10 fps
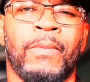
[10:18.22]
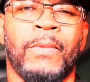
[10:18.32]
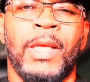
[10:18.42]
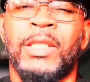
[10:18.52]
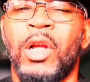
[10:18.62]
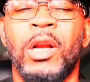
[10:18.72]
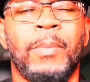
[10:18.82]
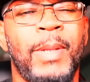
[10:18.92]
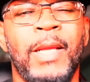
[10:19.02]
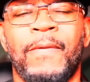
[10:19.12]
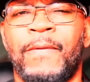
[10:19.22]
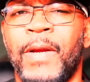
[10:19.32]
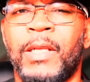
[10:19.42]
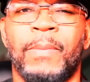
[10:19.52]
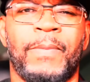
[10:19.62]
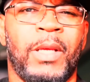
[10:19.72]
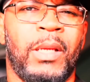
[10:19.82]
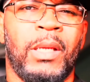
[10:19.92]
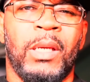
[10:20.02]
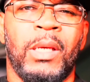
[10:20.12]
and starting to play the victim
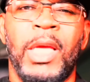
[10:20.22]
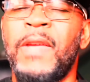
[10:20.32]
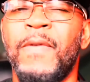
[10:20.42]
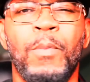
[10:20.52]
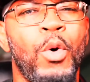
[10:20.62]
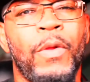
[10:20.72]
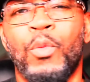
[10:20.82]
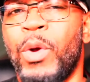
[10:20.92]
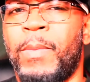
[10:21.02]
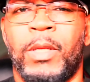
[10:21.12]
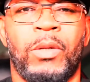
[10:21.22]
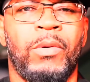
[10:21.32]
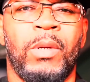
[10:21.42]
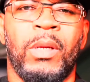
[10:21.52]
thing even more than women do.